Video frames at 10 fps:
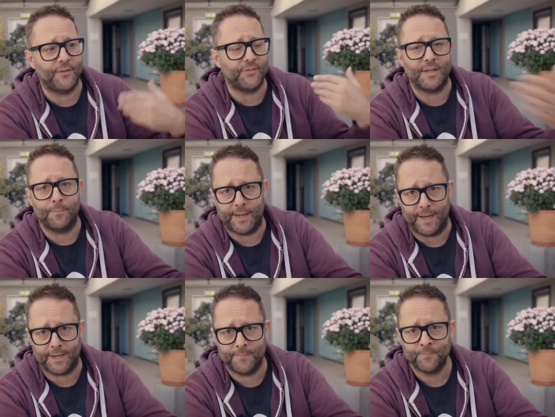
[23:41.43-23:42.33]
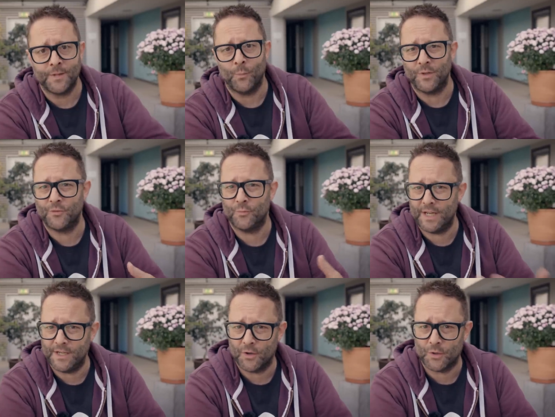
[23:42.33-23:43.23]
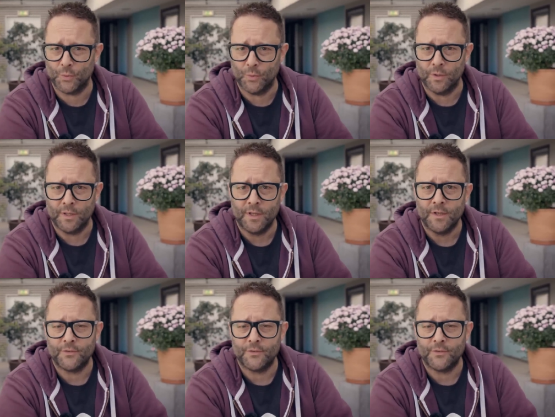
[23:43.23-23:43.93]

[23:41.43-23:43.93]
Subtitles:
then send it back, which is really not cool.